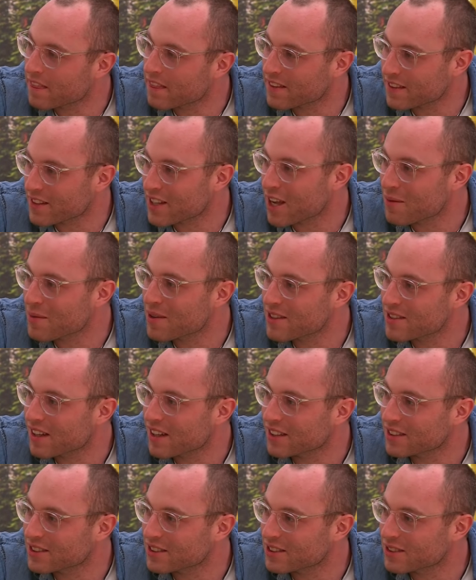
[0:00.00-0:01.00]
This game is
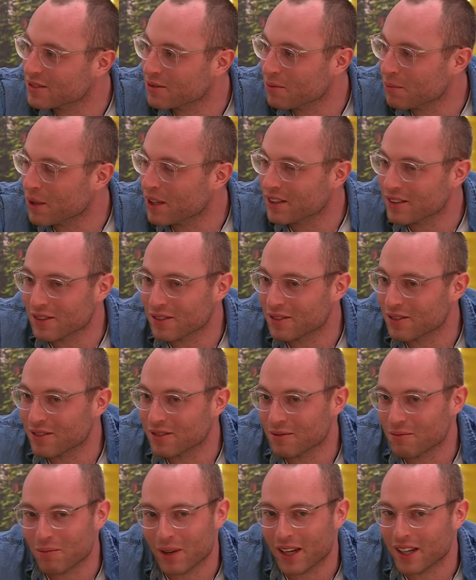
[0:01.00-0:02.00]
nuts. But
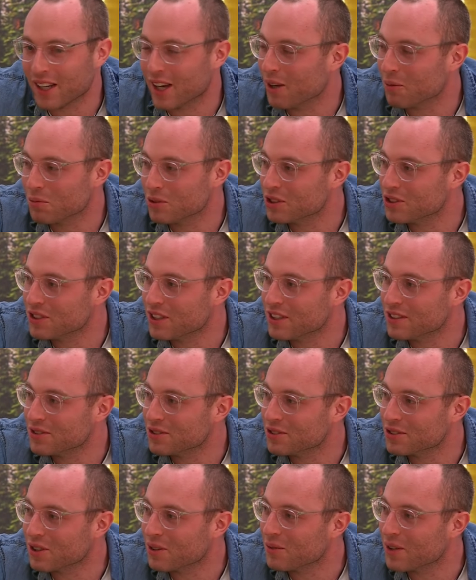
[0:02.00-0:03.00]
Betty, I appreciate you
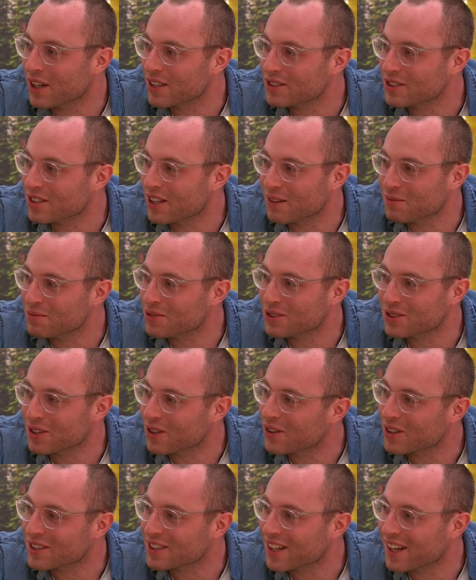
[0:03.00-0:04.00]
so much. I'm
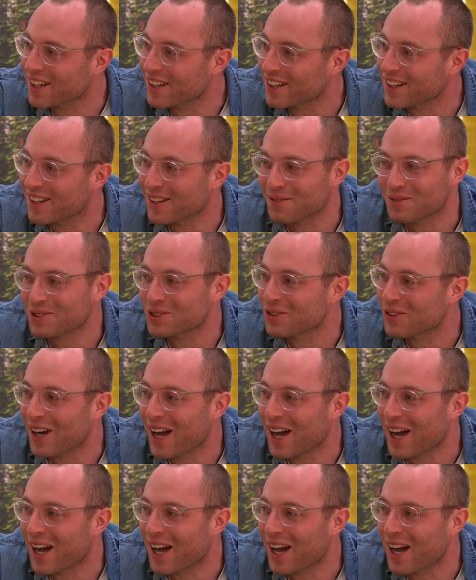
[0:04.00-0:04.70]
so excited and I'm so